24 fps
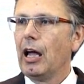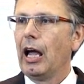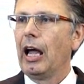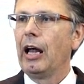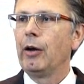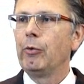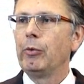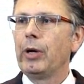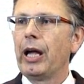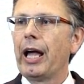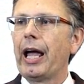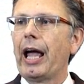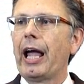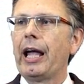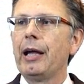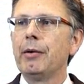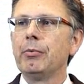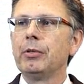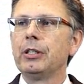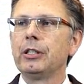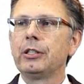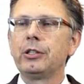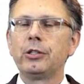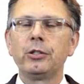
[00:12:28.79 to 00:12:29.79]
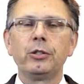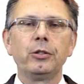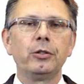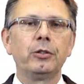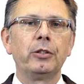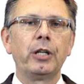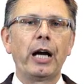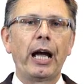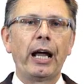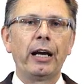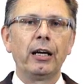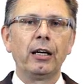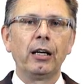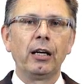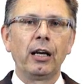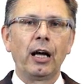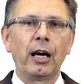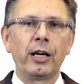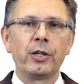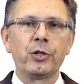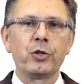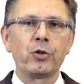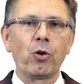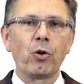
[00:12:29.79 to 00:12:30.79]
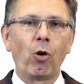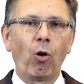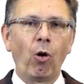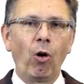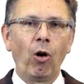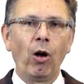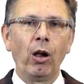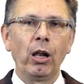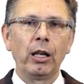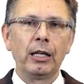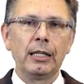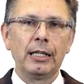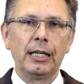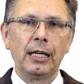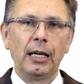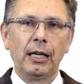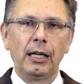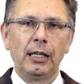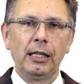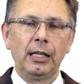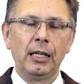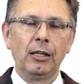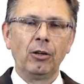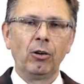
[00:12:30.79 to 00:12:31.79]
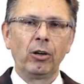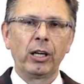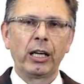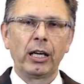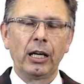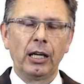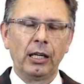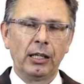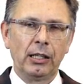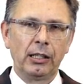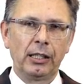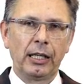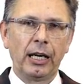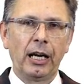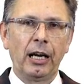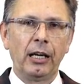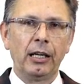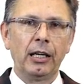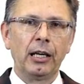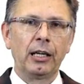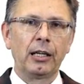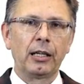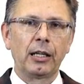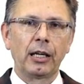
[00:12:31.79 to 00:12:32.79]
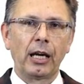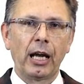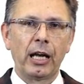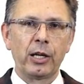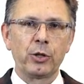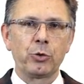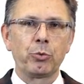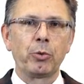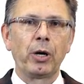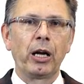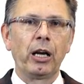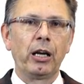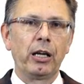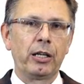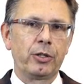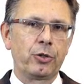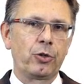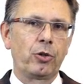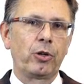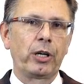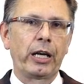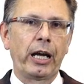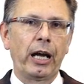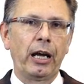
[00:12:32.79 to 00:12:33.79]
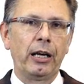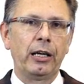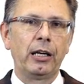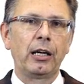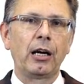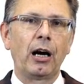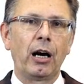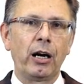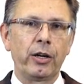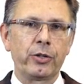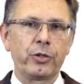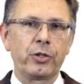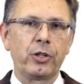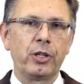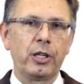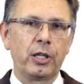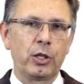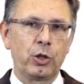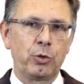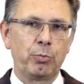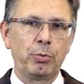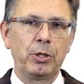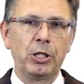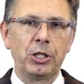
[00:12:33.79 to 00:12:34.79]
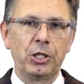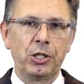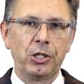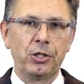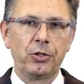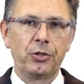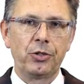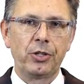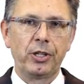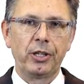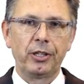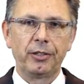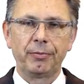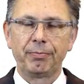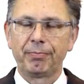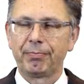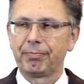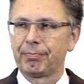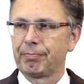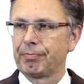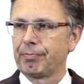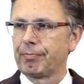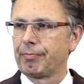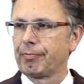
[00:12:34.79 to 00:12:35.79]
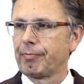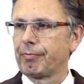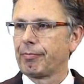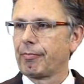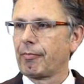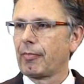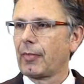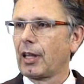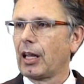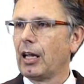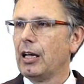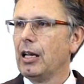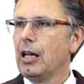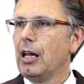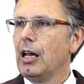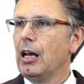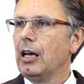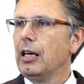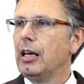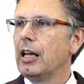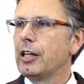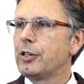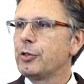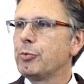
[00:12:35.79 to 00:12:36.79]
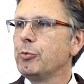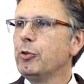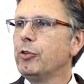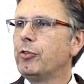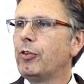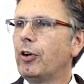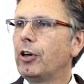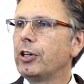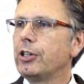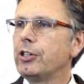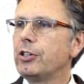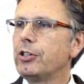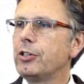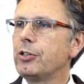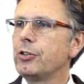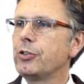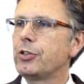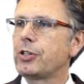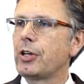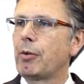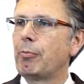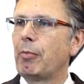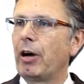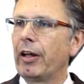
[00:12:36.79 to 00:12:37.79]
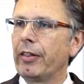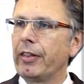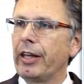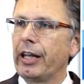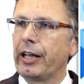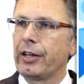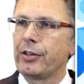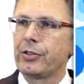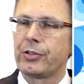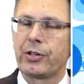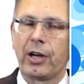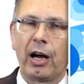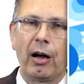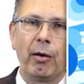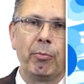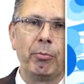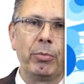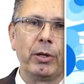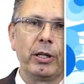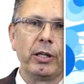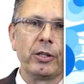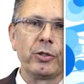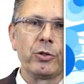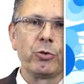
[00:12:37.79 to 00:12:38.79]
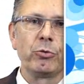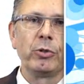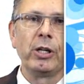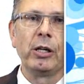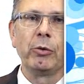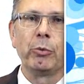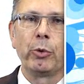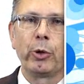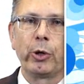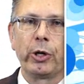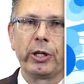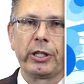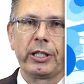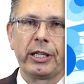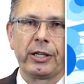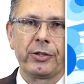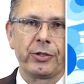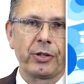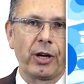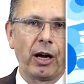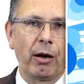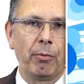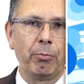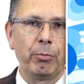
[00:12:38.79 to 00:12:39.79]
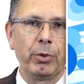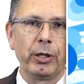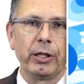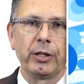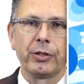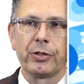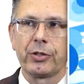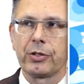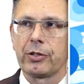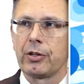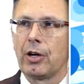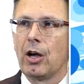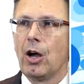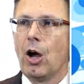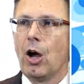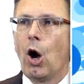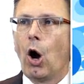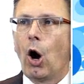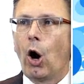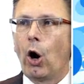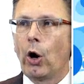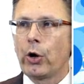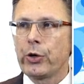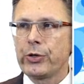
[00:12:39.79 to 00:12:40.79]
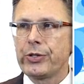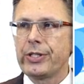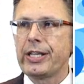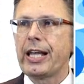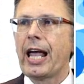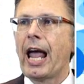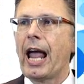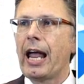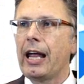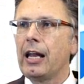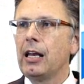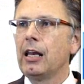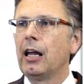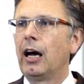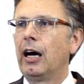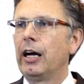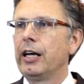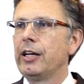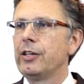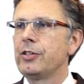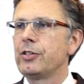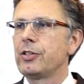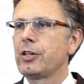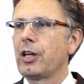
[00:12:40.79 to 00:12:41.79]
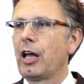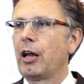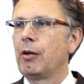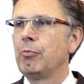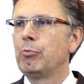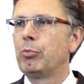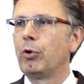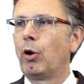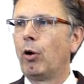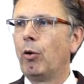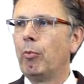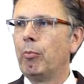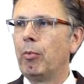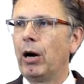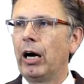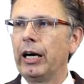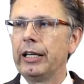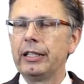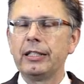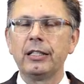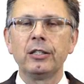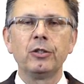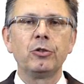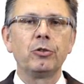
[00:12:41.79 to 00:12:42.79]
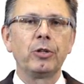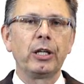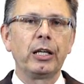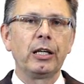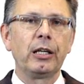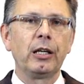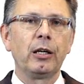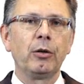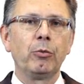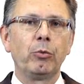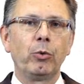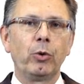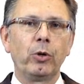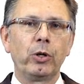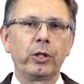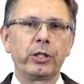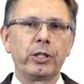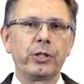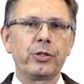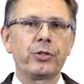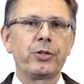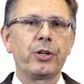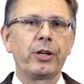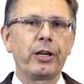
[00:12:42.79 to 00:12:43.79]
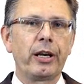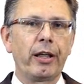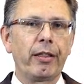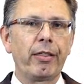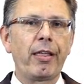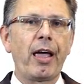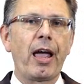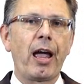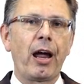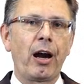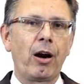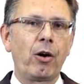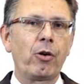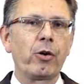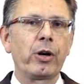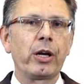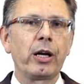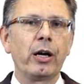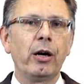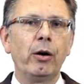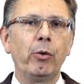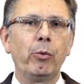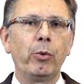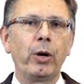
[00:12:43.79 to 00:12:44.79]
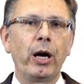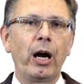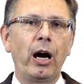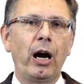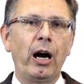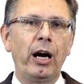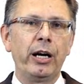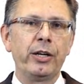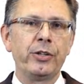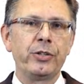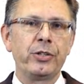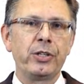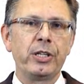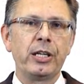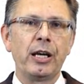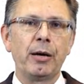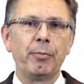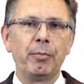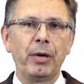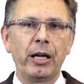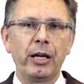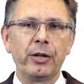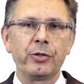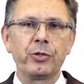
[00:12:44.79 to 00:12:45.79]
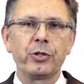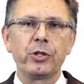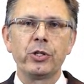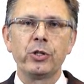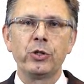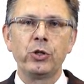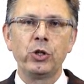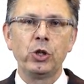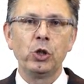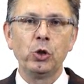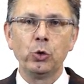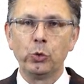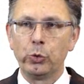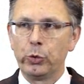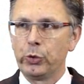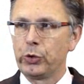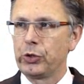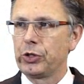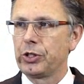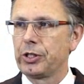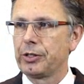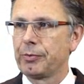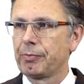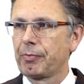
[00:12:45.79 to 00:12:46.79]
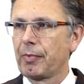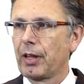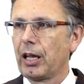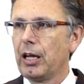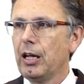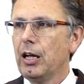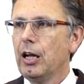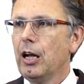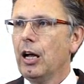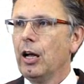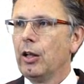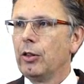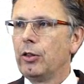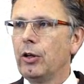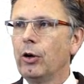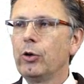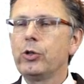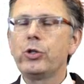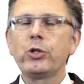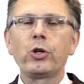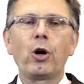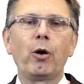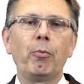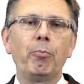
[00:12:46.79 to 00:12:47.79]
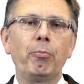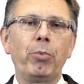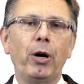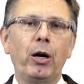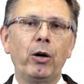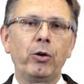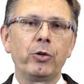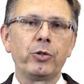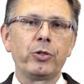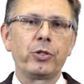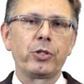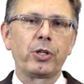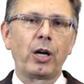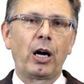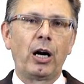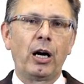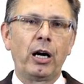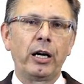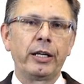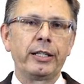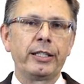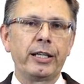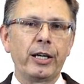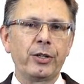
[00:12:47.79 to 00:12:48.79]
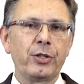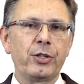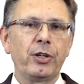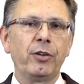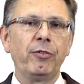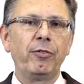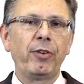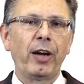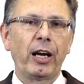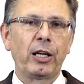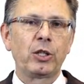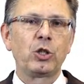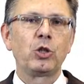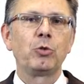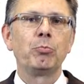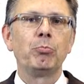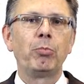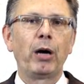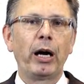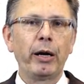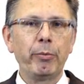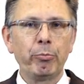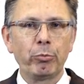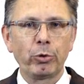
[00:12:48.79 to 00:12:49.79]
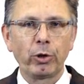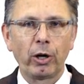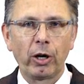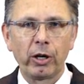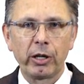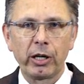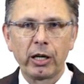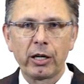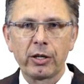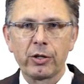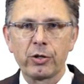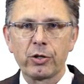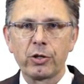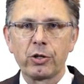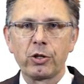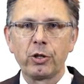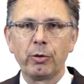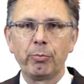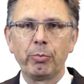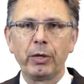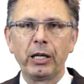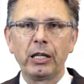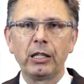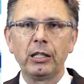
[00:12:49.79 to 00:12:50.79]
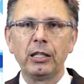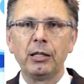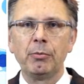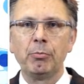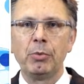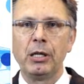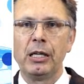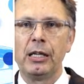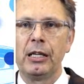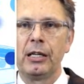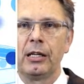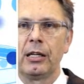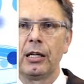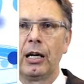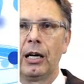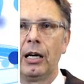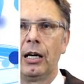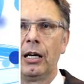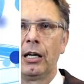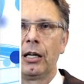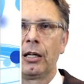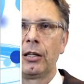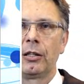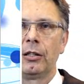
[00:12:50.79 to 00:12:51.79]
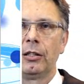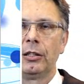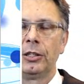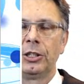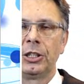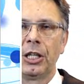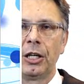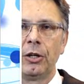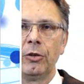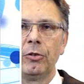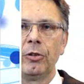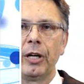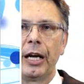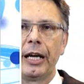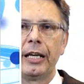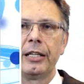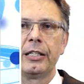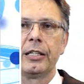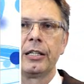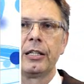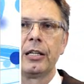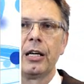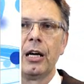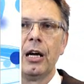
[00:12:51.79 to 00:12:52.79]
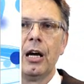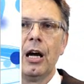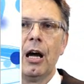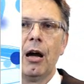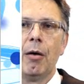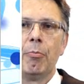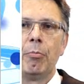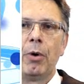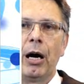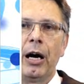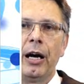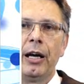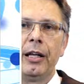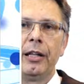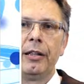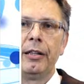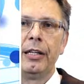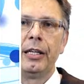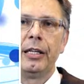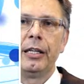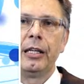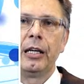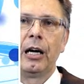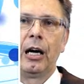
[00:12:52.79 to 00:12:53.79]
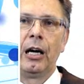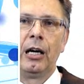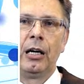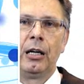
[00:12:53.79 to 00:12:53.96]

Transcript: and we are able to analyze all inorganic as well as organic arsenic species here. Let's move on to some other examples, real-world examples. Oxyhalides and bromide in drinking water is another area where ICMS is used. Those compounds are disinfection byproducts, typically being generated by the